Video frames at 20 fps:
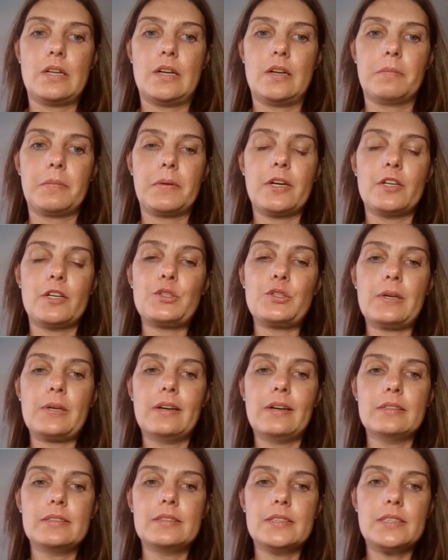I'm going to
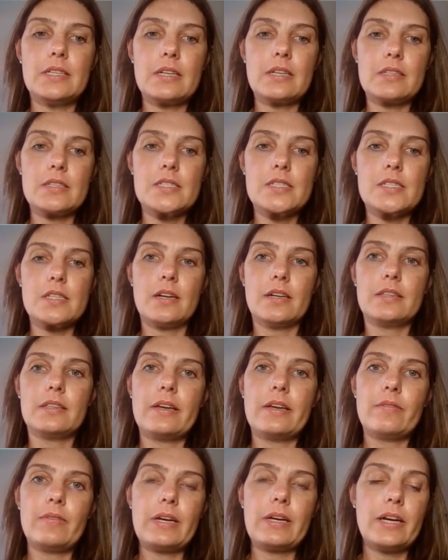untick the site
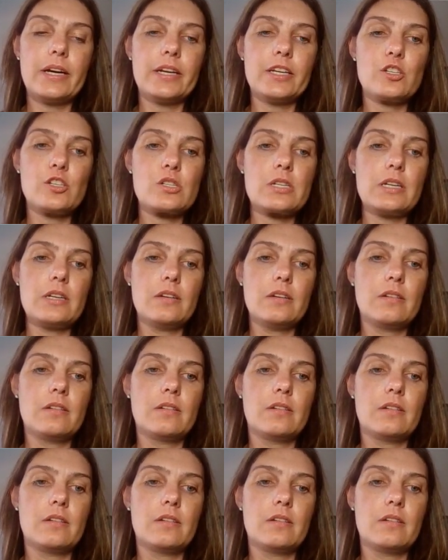navigation.